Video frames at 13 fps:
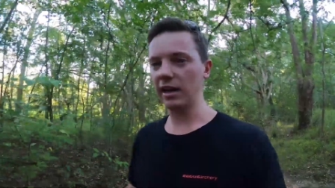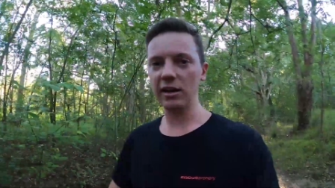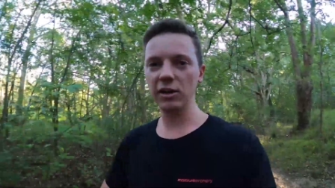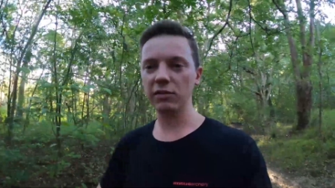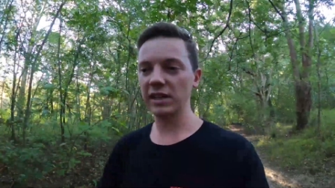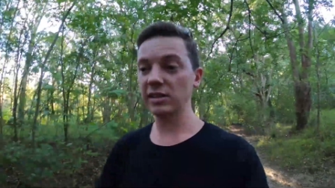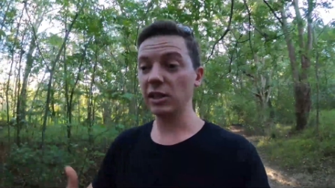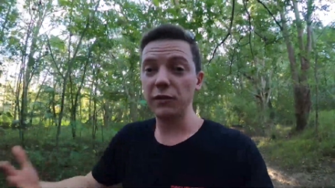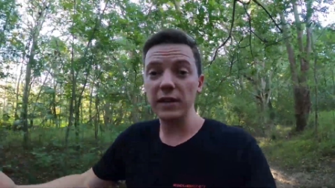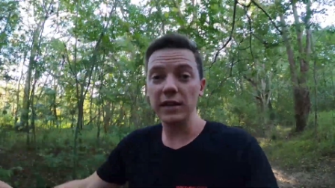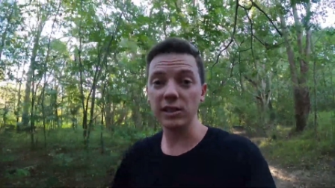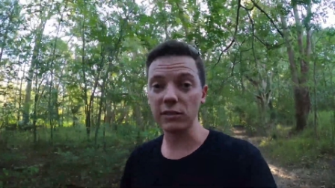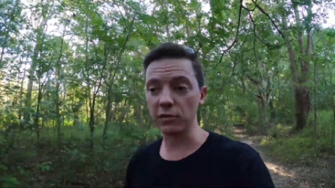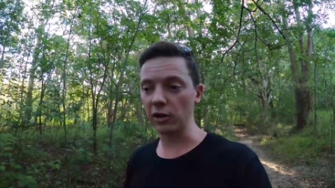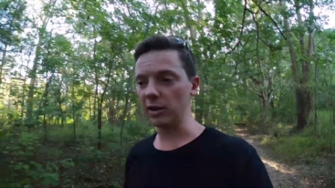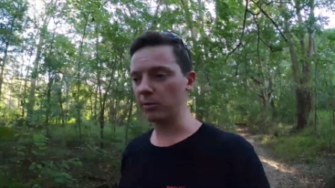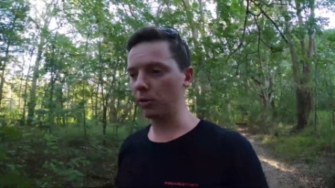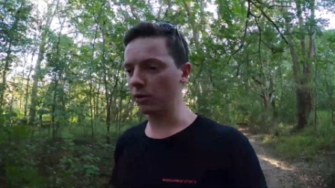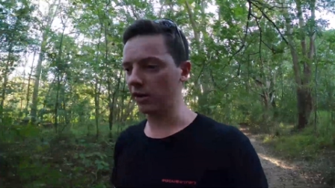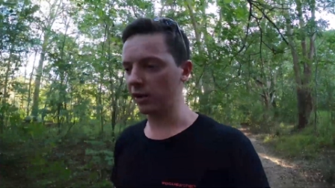cardiovascular fitness is very
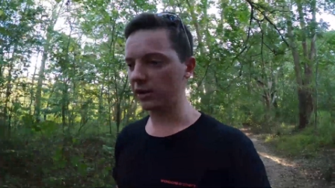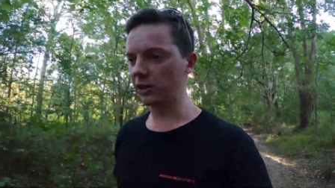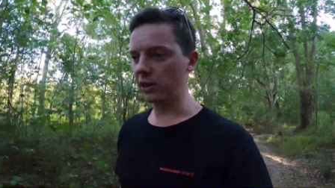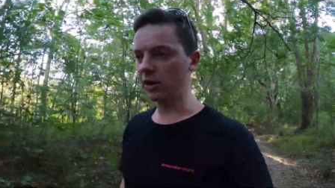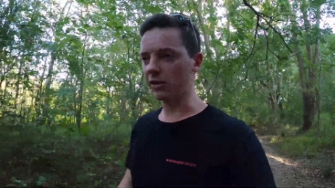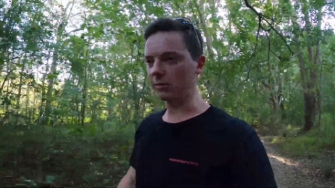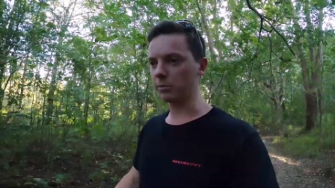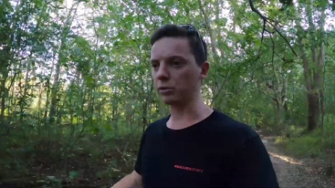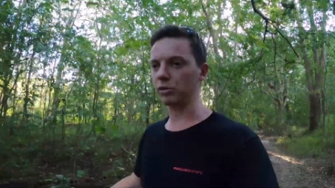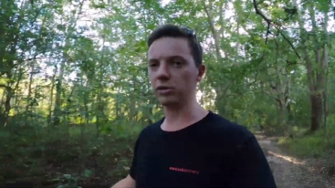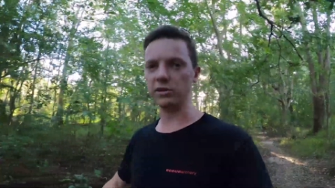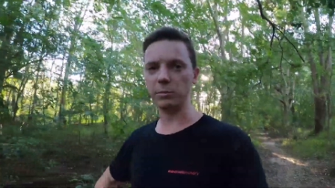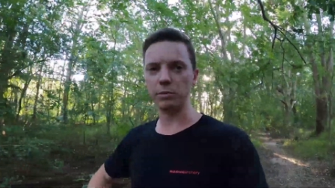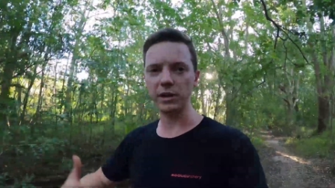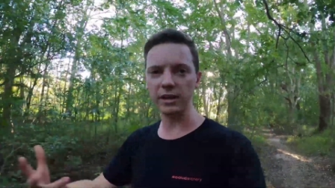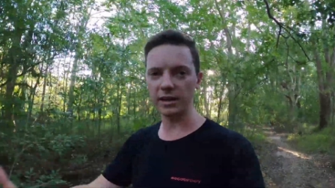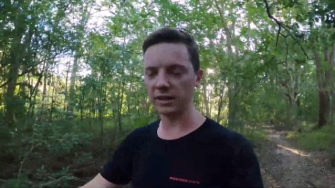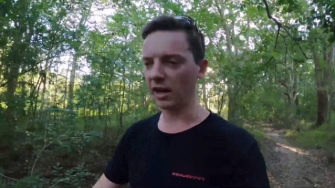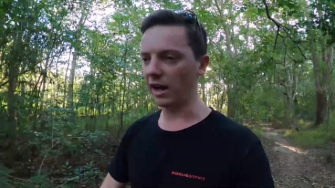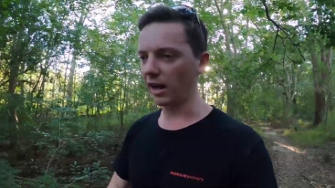important. You know, it improves your
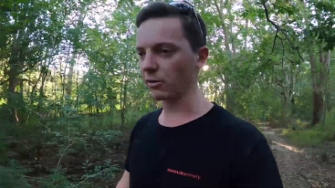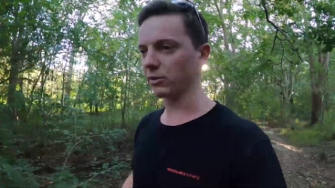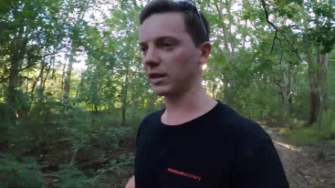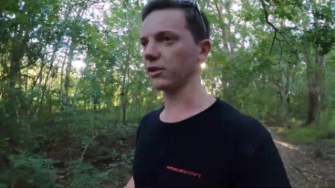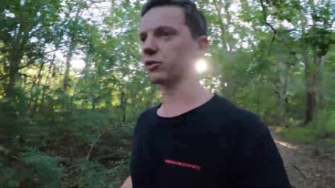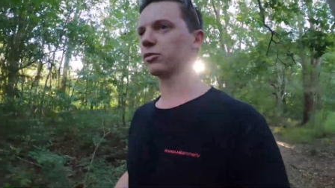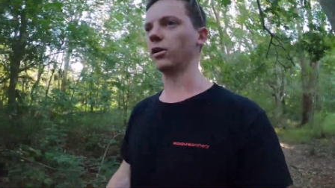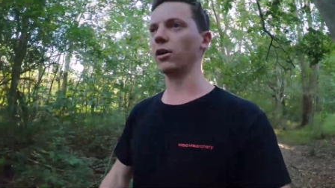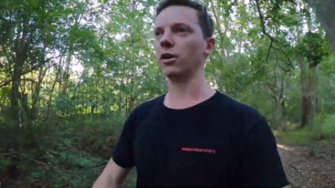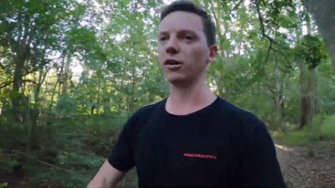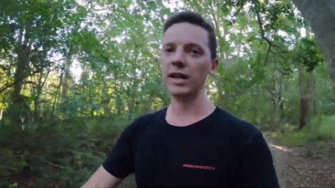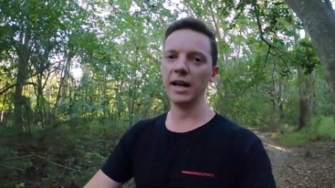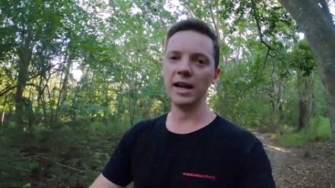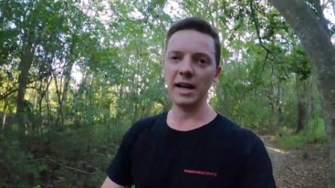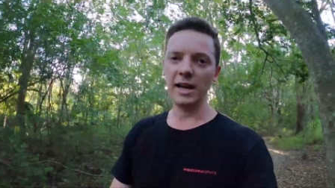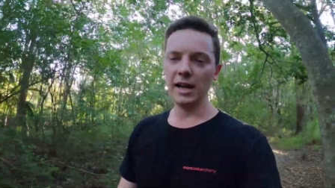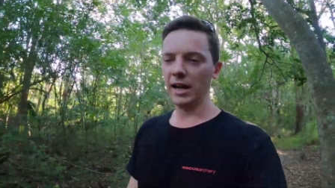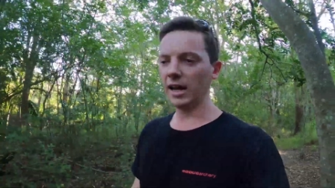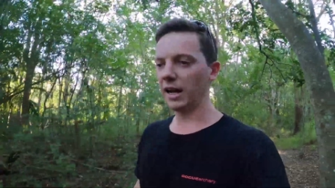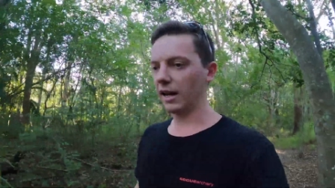breathing, your heart rate control,
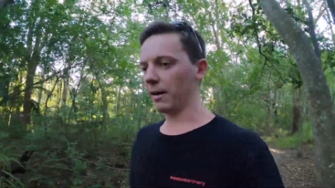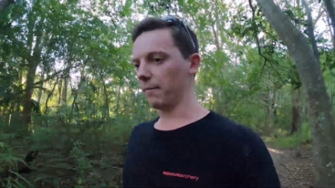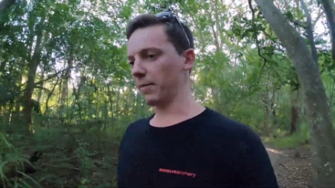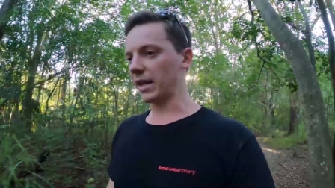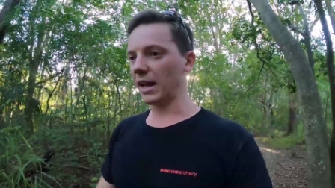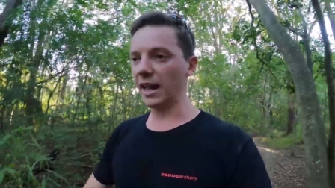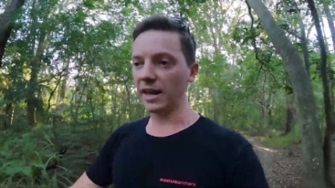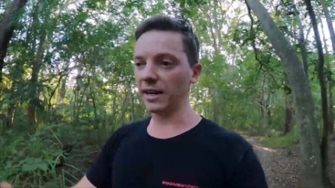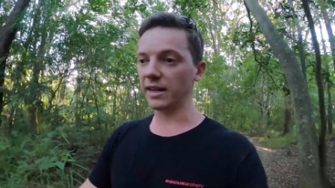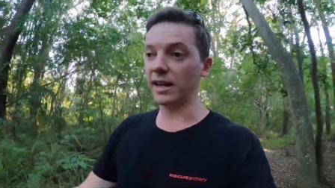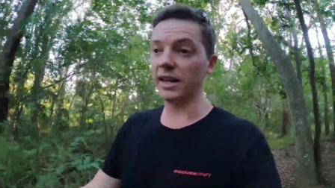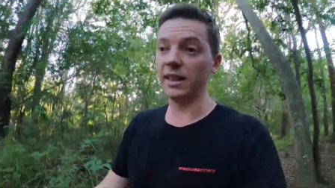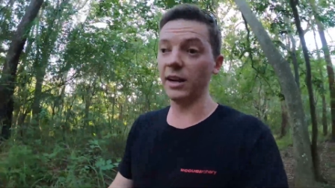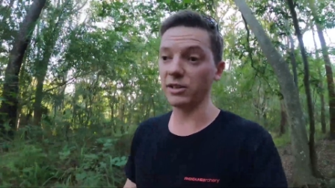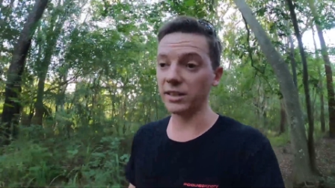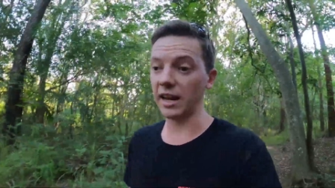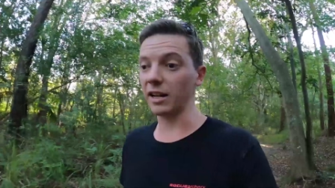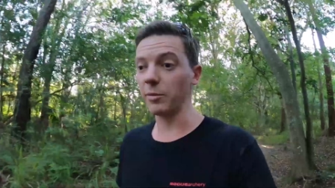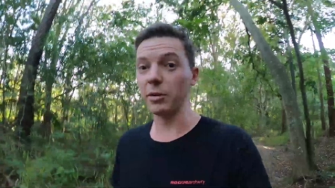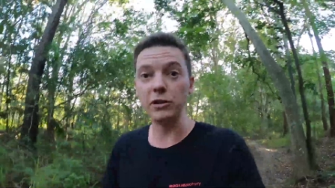um, and there is an
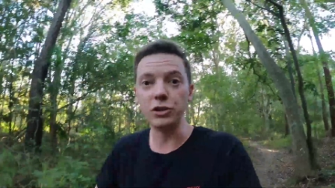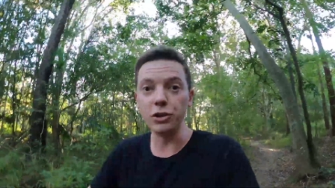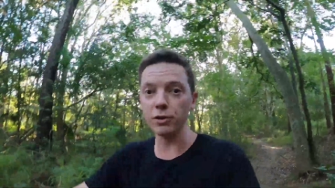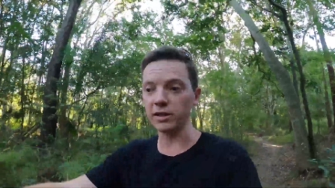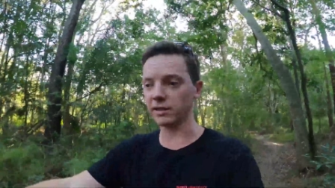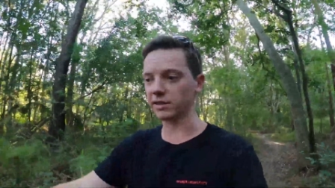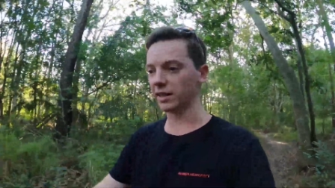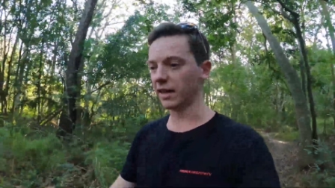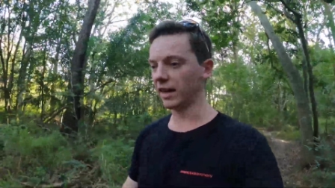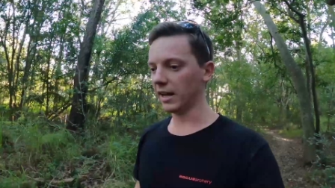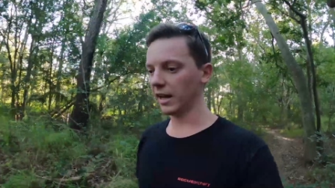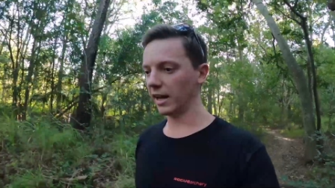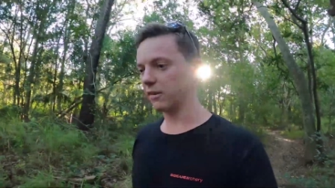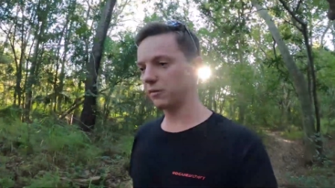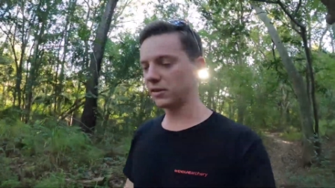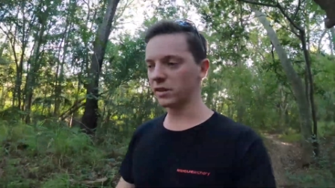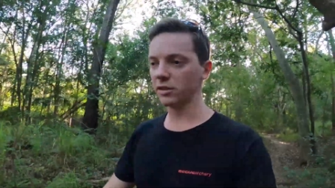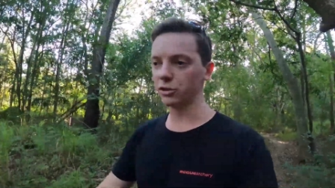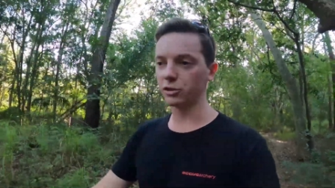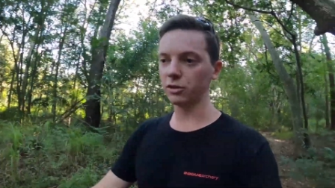element of endurance and
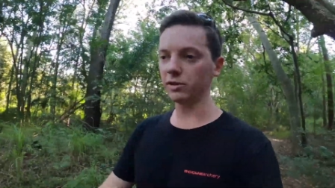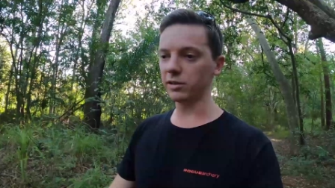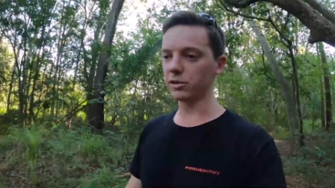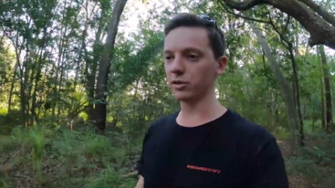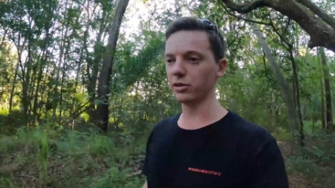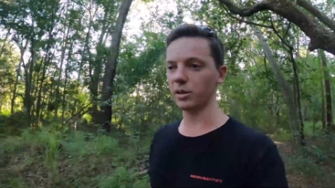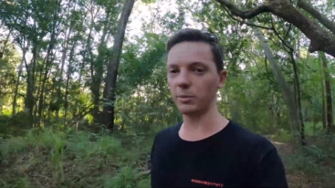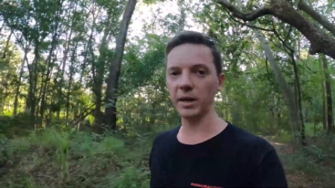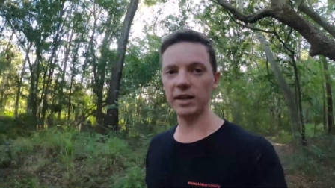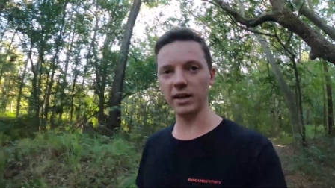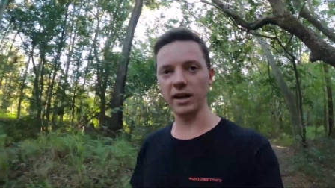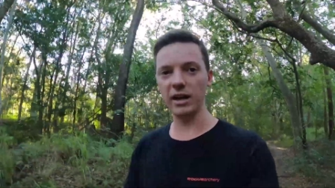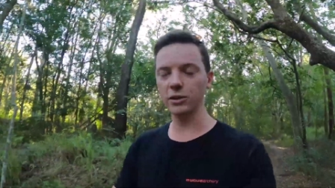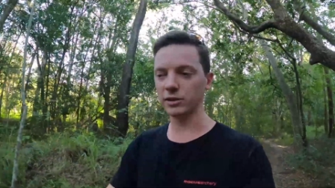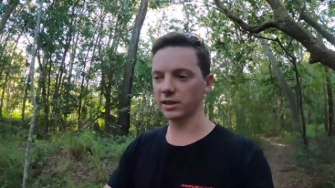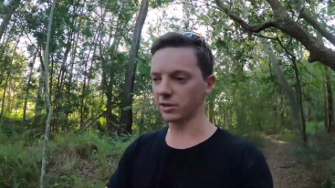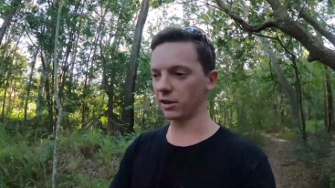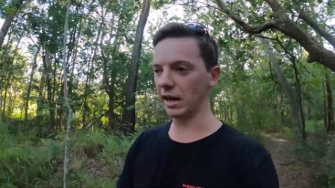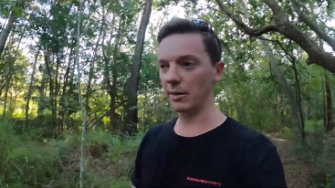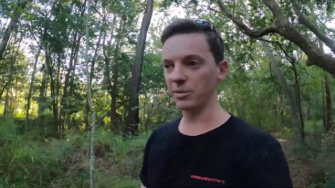physical endurance to competing in archery.
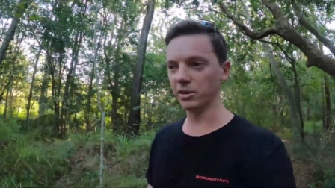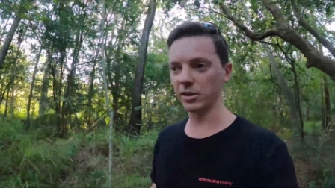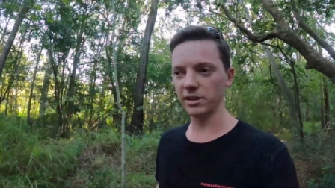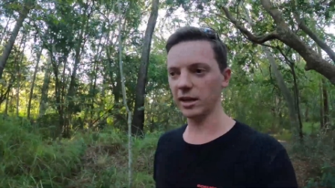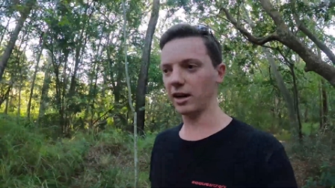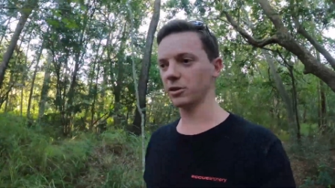So absolutely